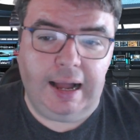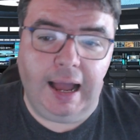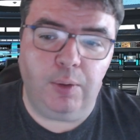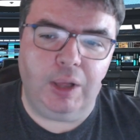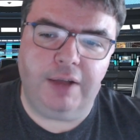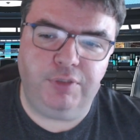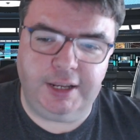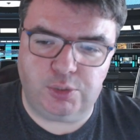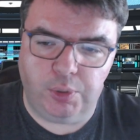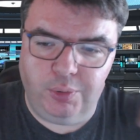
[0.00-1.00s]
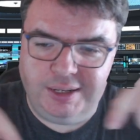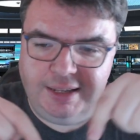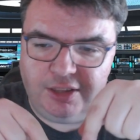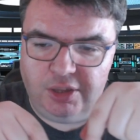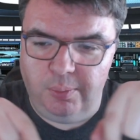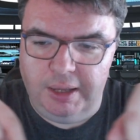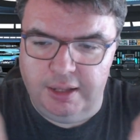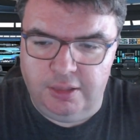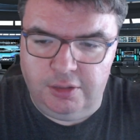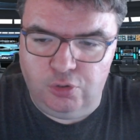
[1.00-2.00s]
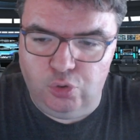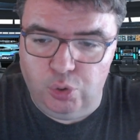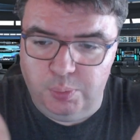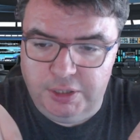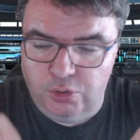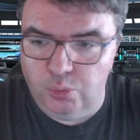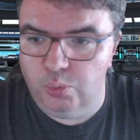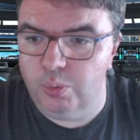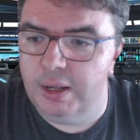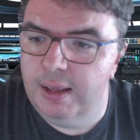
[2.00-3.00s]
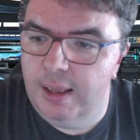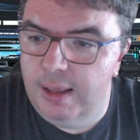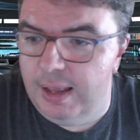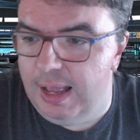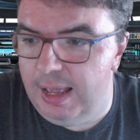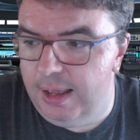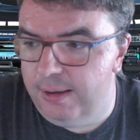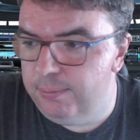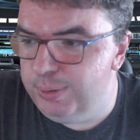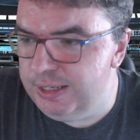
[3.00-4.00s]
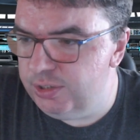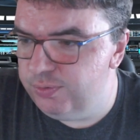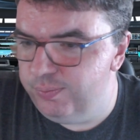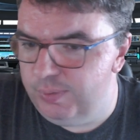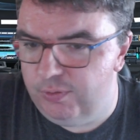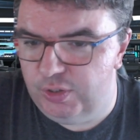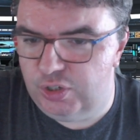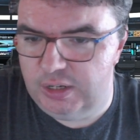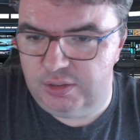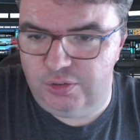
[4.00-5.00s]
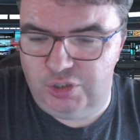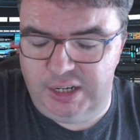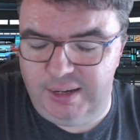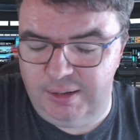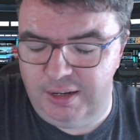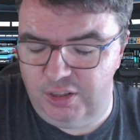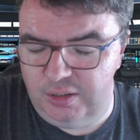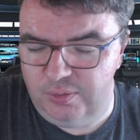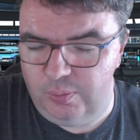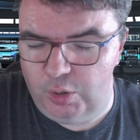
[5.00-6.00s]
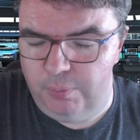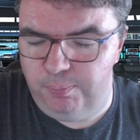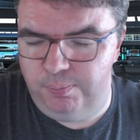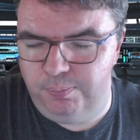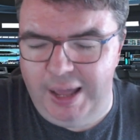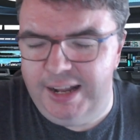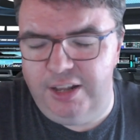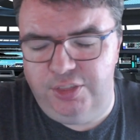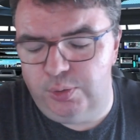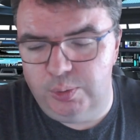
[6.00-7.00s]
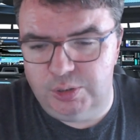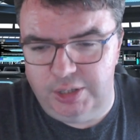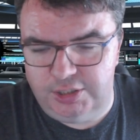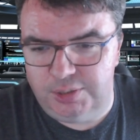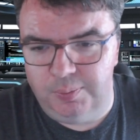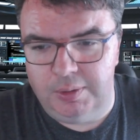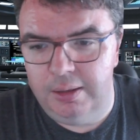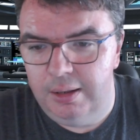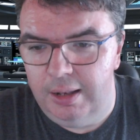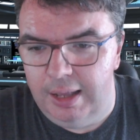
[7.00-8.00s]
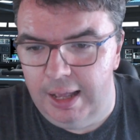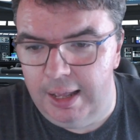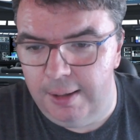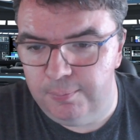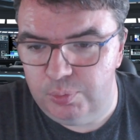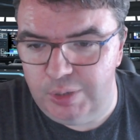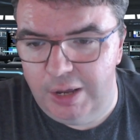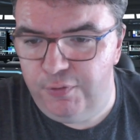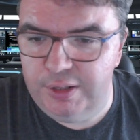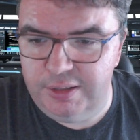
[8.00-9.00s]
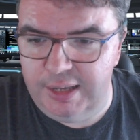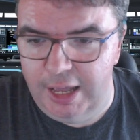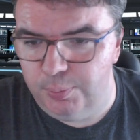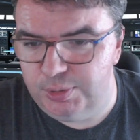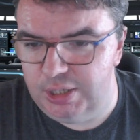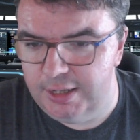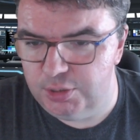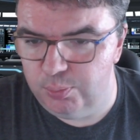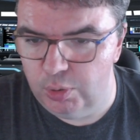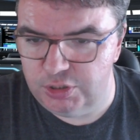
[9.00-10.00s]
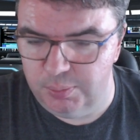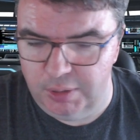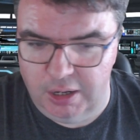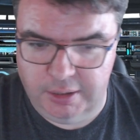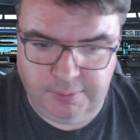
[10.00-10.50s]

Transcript: I will have links where you can get them in the doobly doo. Um, please, if you check checking anything or buying anything through those links, um, definitely helps and supports the blog.